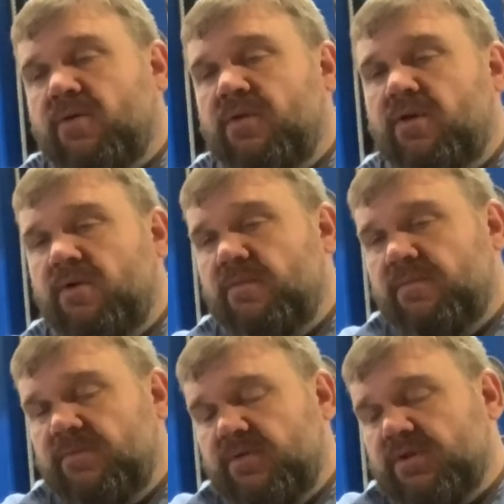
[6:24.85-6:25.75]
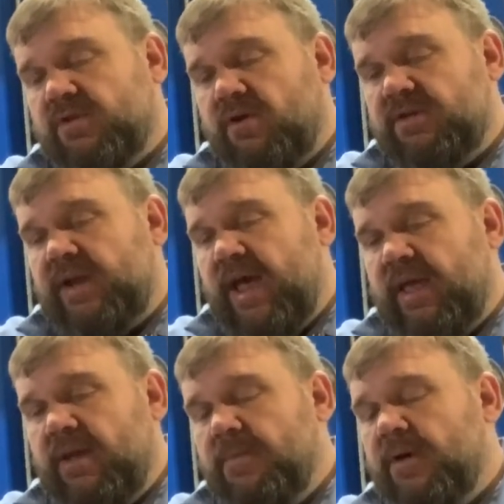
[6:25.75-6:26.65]
then you'll start
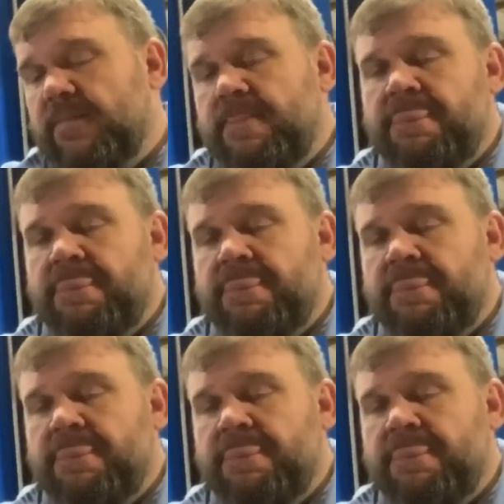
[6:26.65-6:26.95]
stacking them up.